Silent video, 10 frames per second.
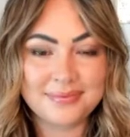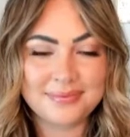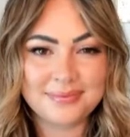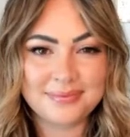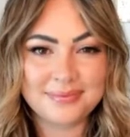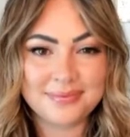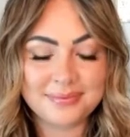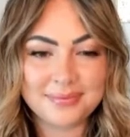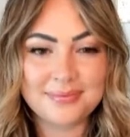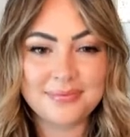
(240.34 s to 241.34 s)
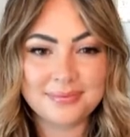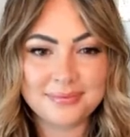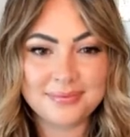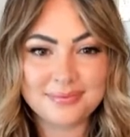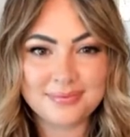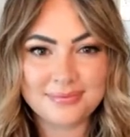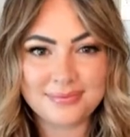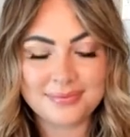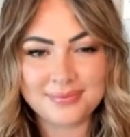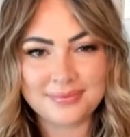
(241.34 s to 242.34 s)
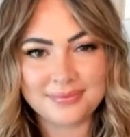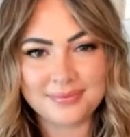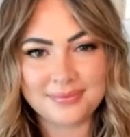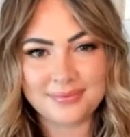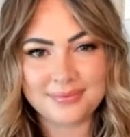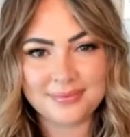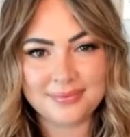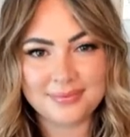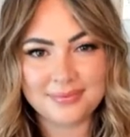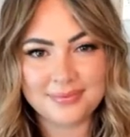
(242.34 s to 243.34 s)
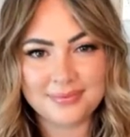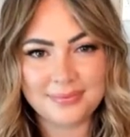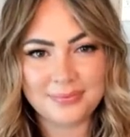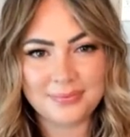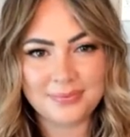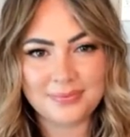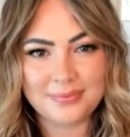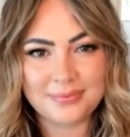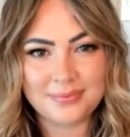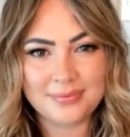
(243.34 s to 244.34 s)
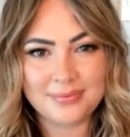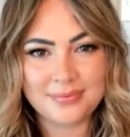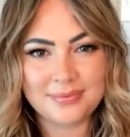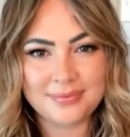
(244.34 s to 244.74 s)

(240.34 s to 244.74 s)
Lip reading: This person isn't speaking.